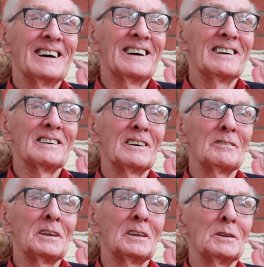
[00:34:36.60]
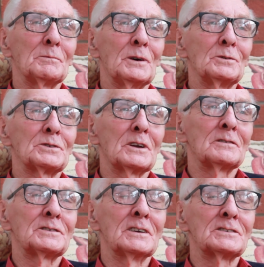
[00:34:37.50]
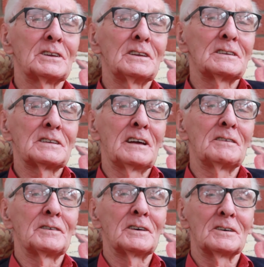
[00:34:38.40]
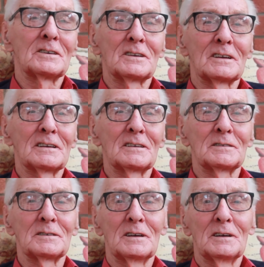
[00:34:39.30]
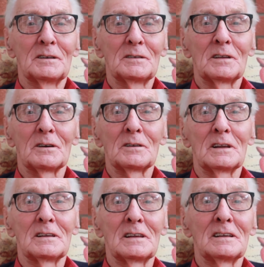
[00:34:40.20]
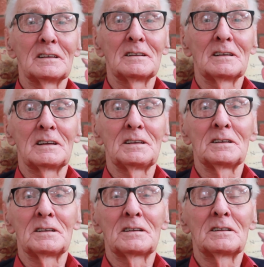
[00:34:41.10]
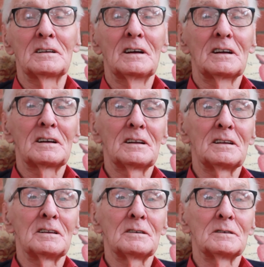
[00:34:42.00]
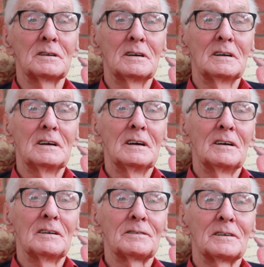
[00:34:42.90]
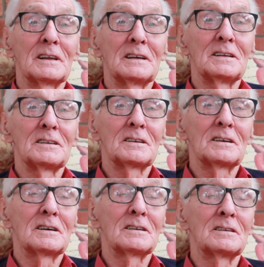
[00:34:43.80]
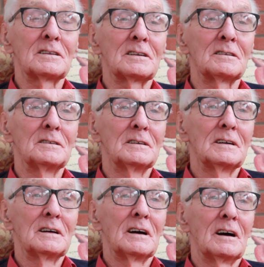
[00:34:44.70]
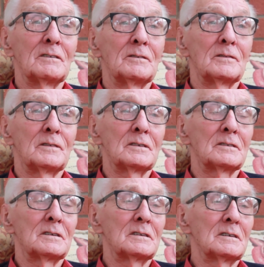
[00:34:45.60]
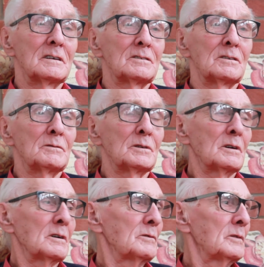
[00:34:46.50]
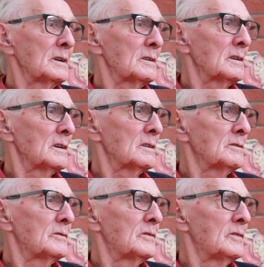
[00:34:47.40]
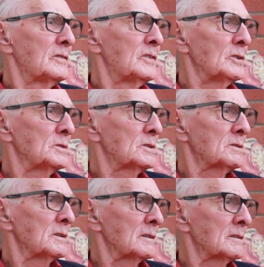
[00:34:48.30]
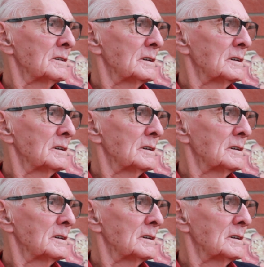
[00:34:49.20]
I went in the post office and I see this advert, a lady cleaner for a lady, and I don't know, I phoned you, didn't I?